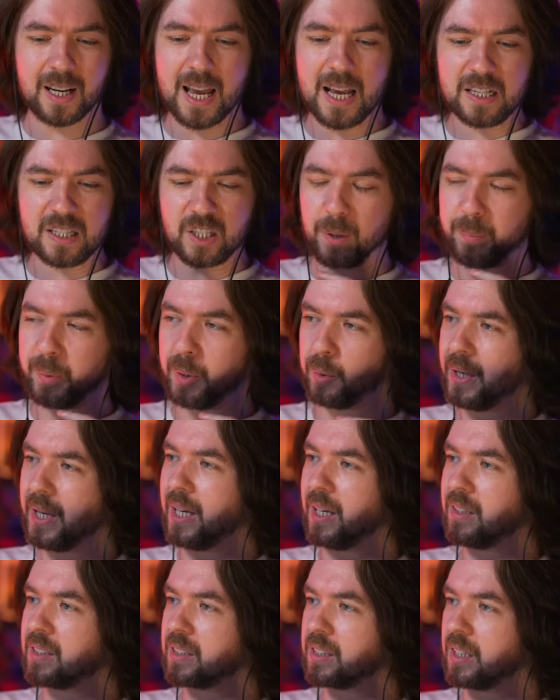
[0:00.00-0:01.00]
The last couple of
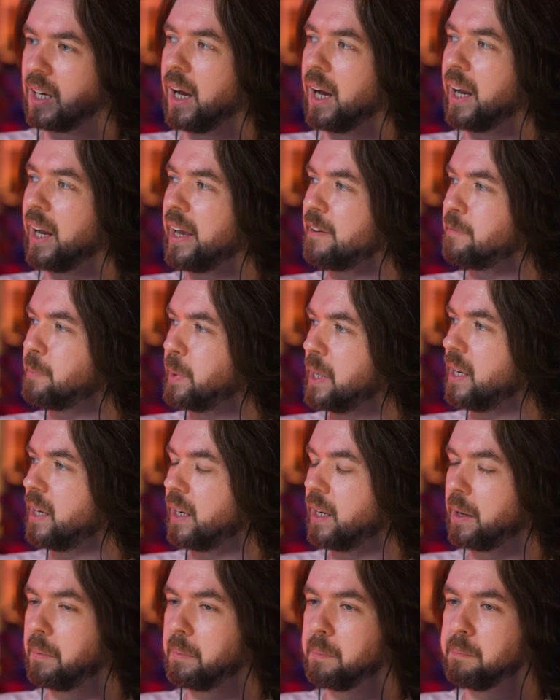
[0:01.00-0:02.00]
weeks, I have been
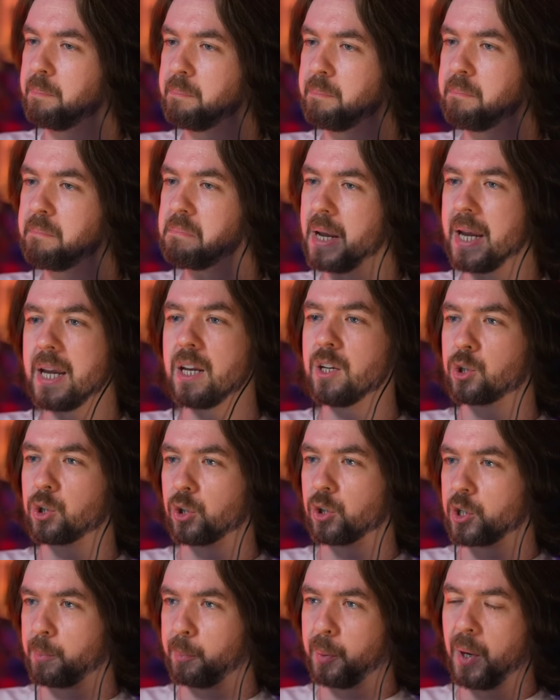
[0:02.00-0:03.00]
in a
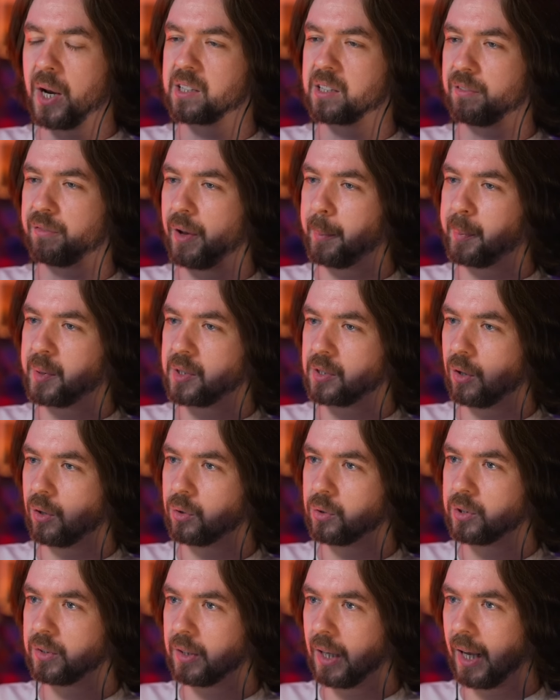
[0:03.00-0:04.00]
major depressive
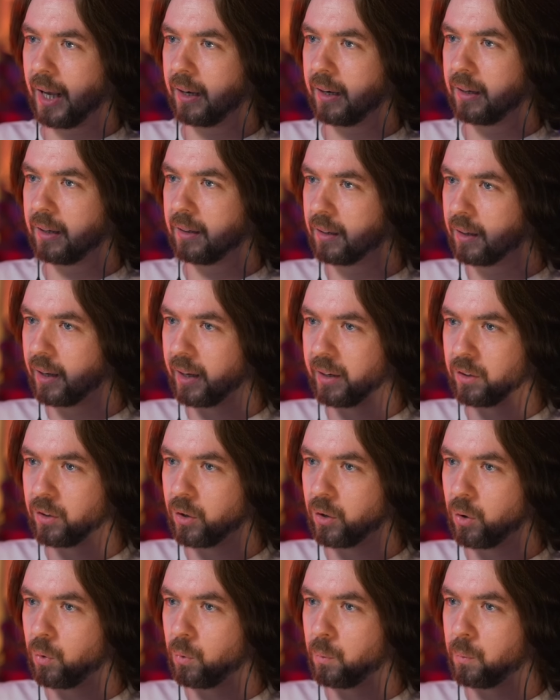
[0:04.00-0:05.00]
episode that I
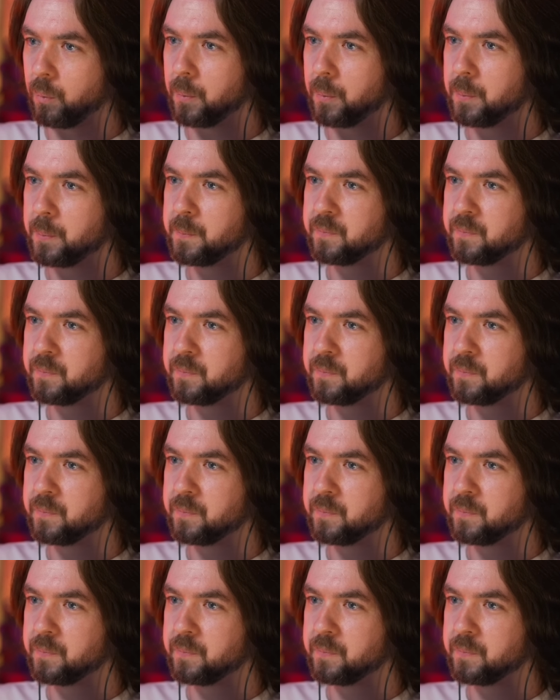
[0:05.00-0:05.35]
don't know